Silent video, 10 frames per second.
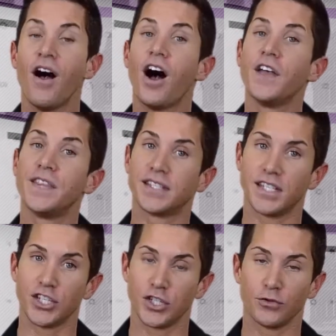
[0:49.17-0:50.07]
On this
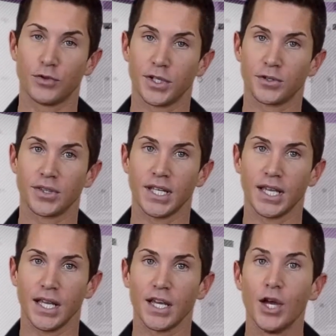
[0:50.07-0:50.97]
edition of Critical
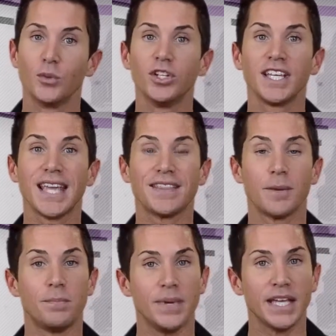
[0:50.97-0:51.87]
Thinking, we're looking at
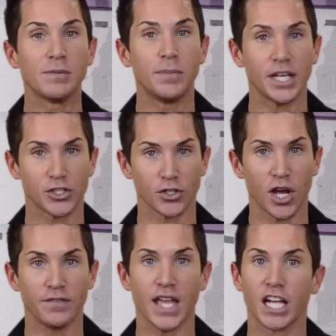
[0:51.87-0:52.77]
the big picture
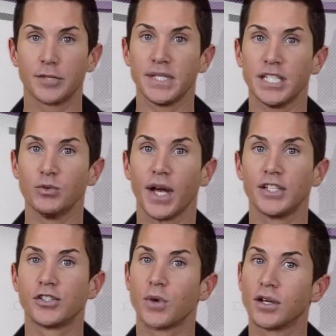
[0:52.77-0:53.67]
of the LGBT
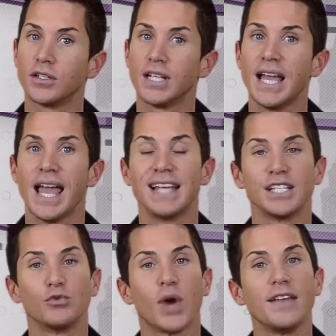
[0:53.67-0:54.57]
rights struggle as
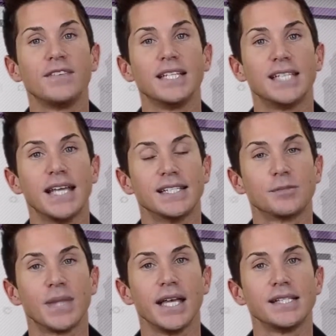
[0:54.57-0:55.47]
it rightfully takes
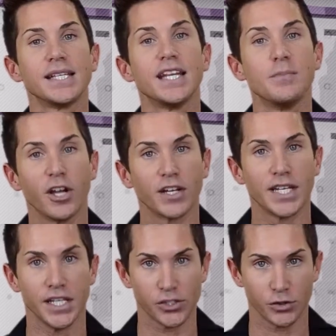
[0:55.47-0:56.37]
its place in
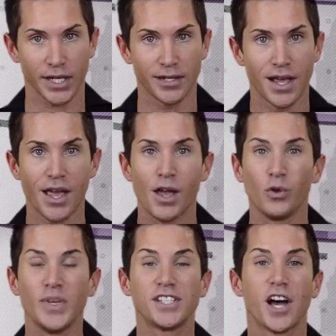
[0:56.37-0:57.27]
American history.
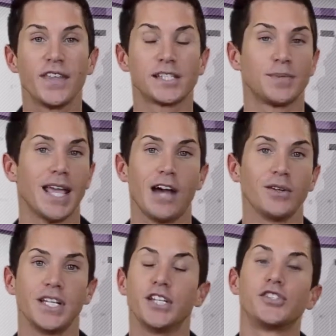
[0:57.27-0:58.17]
We saw this play
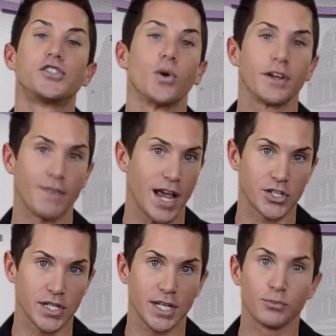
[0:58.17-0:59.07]
out in historic
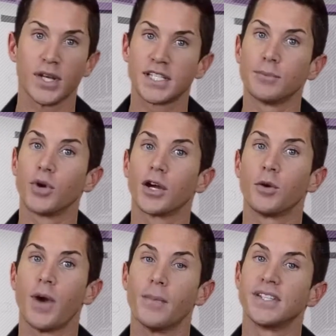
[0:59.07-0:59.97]
fashion in President Barack
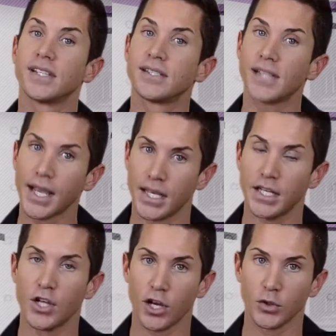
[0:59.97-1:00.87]
Obama's second
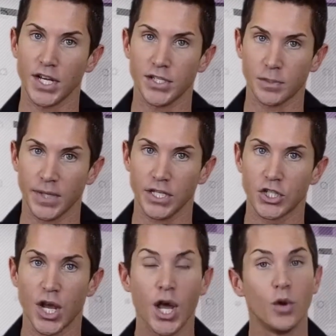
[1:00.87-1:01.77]
inauguration
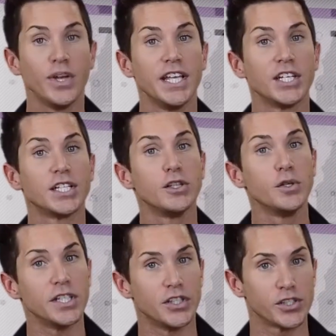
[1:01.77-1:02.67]
speech, where he
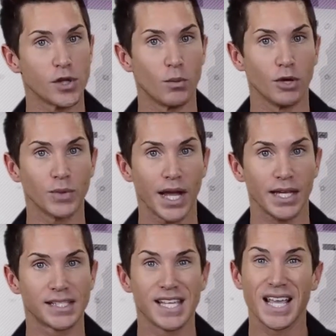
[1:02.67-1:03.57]
included the Stonewall
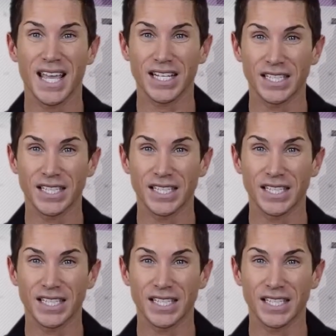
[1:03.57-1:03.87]
riots in a